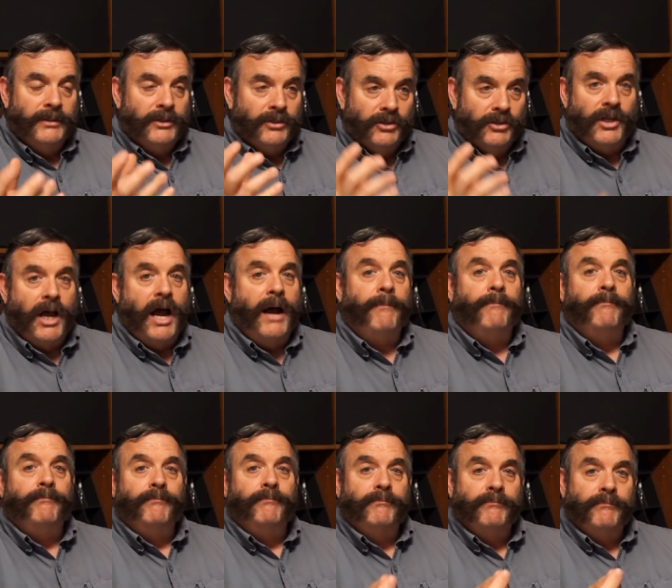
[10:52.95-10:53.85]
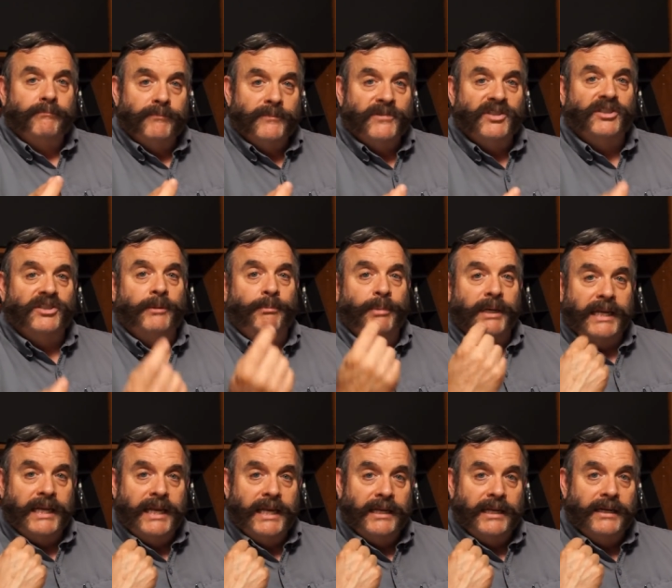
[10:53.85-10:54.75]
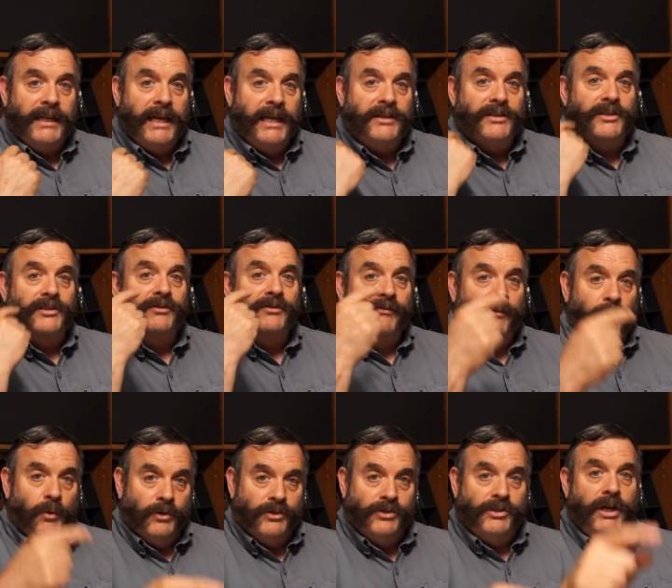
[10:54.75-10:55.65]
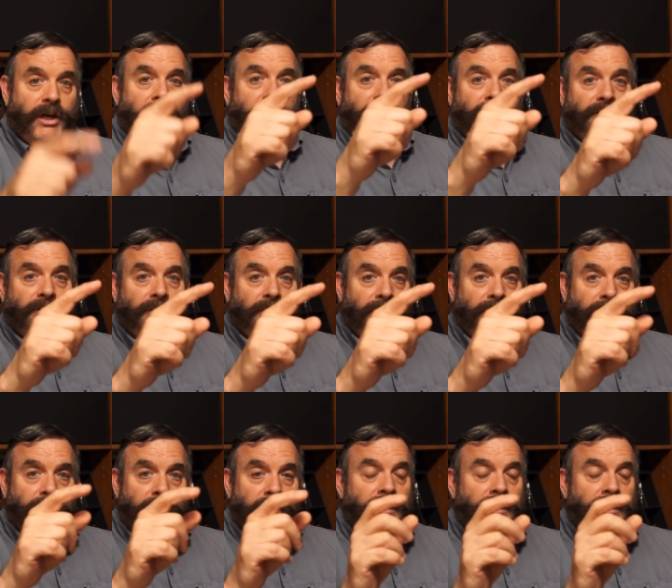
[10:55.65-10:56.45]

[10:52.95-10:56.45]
stop sipping in and just force the air through.